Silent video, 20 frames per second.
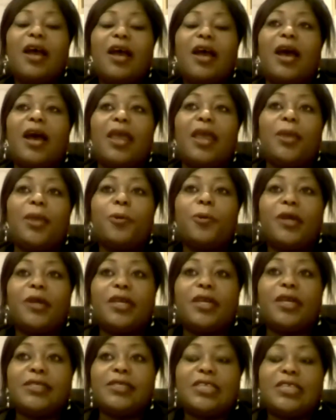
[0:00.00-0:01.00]
I
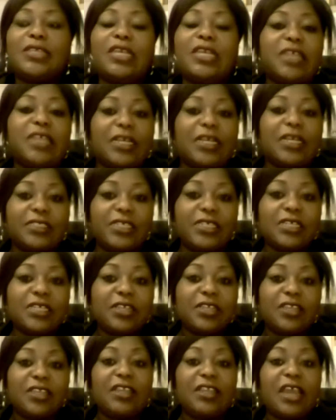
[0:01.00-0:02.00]
was inducted
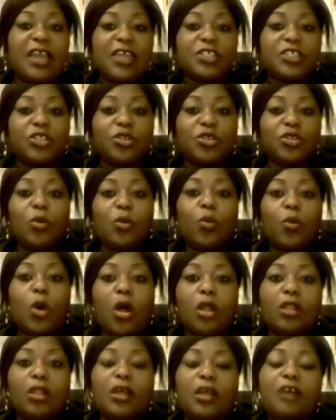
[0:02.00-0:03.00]
in the National
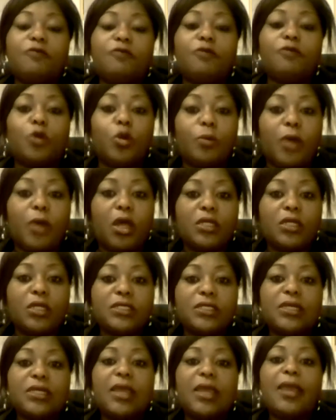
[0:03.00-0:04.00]
Wall of Role
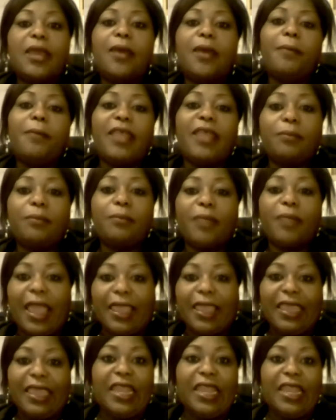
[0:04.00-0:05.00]
Models by the
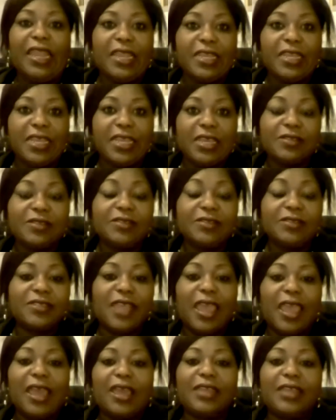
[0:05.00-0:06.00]
Black Canadians,
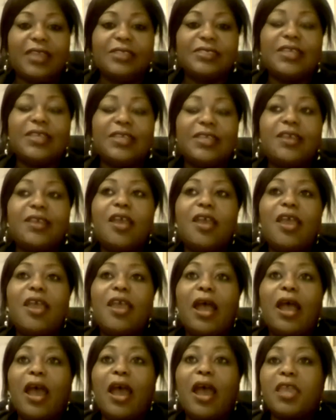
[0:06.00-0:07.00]
and
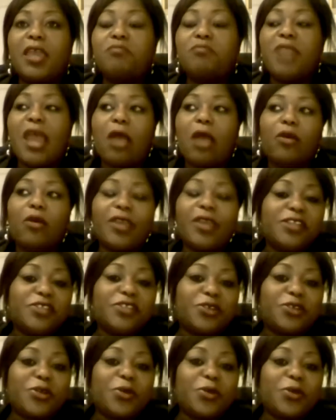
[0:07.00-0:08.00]
I am now
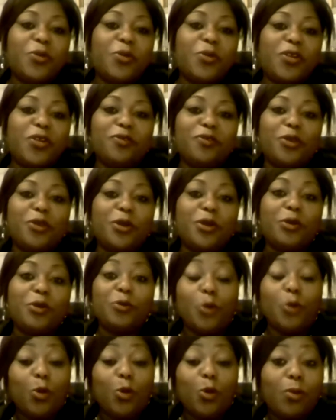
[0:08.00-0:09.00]
considered one of their
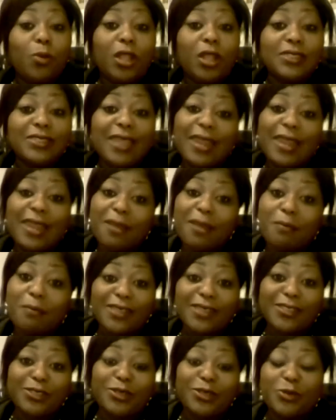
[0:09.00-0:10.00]
role models and
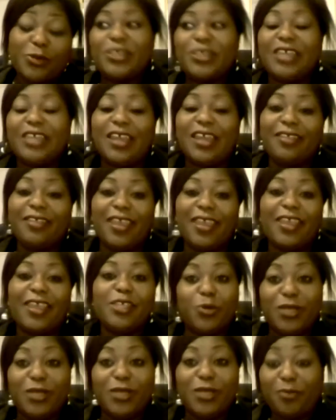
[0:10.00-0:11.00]
ambassador, which I think
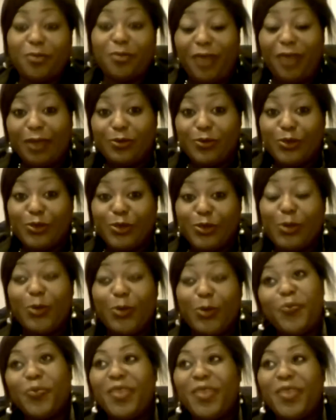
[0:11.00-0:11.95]
is really proud. So